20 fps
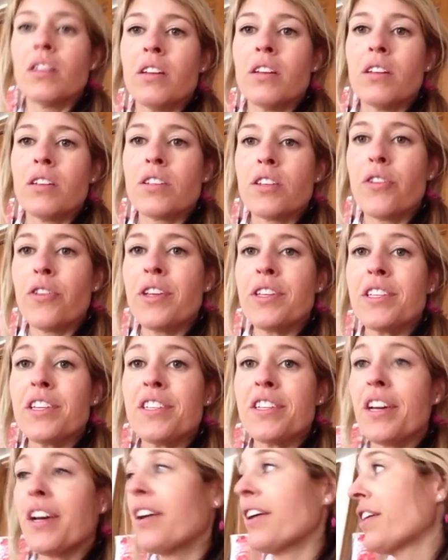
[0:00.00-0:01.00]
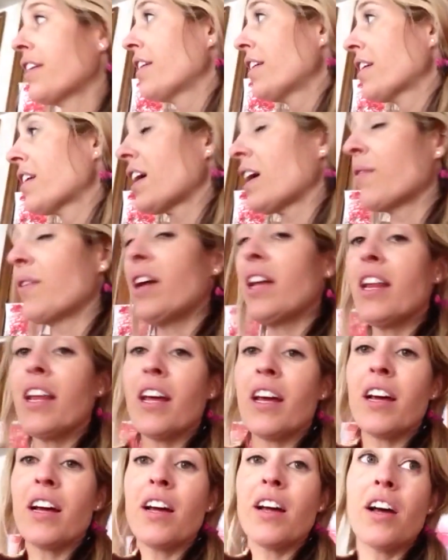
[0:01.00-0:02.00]
So this isn't good. I'm
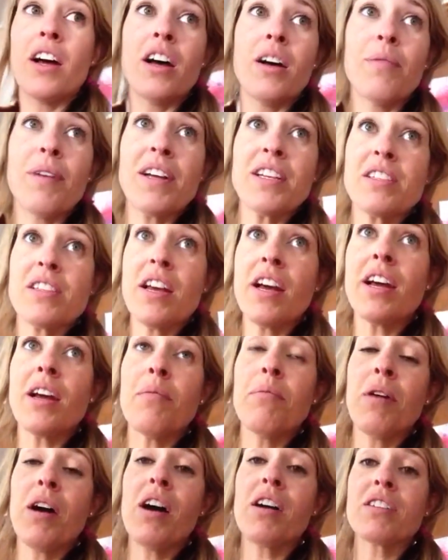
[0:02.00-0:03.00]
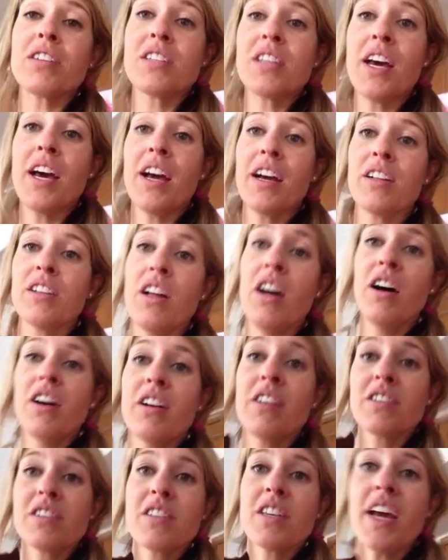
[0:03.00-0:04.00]
eating my second box of
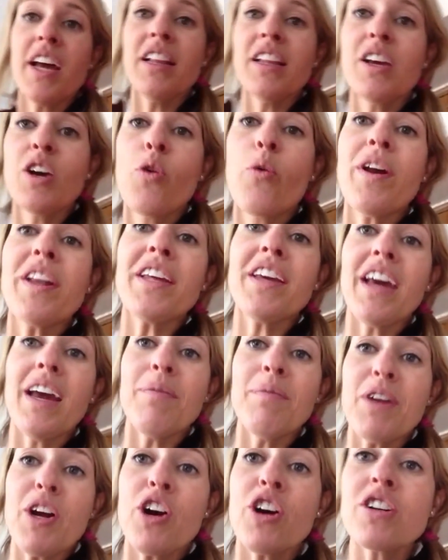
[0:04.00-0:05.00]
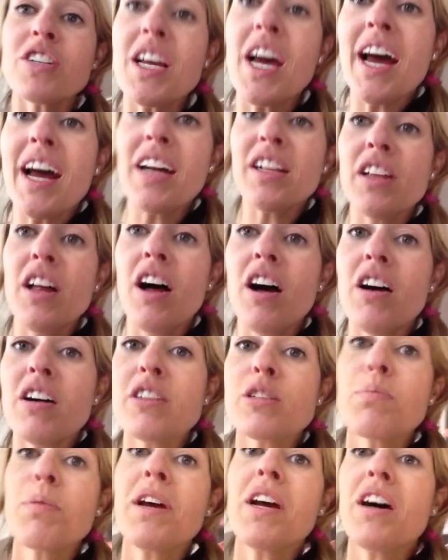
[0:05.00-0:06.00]
tagalongs. Kelly Quinn gave me her
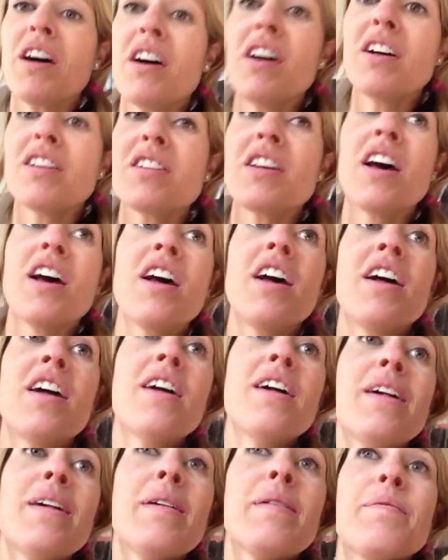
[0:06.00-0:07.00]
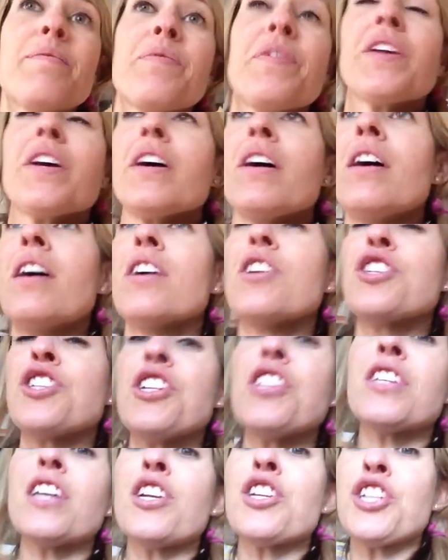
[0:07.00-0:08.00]
tagalongs because
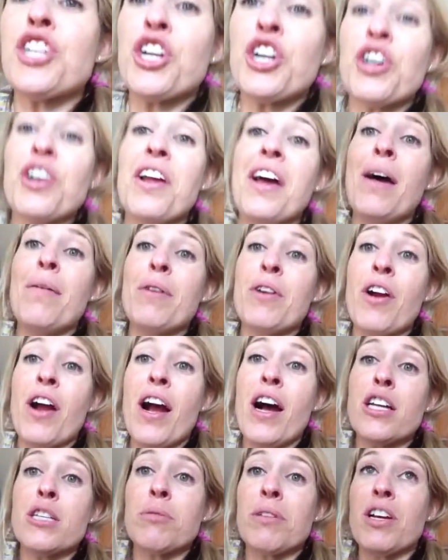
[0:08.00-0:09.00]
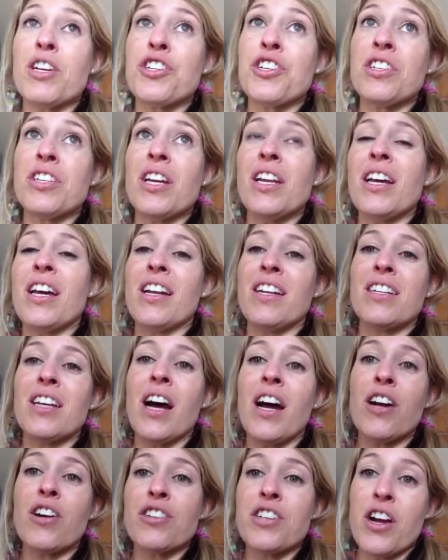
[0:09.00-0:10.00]
she said she couldn't have it in her house because she's eating an
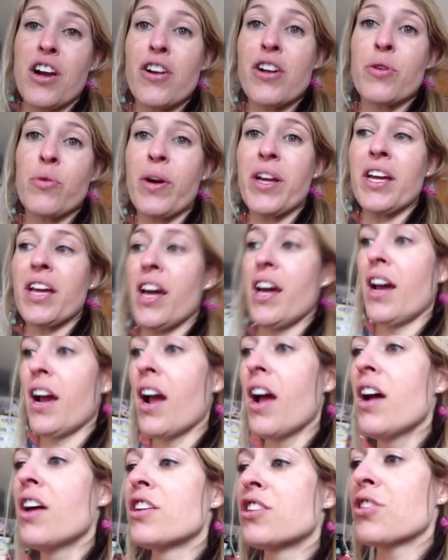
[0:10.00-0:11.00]
entire Dairy Queen cake.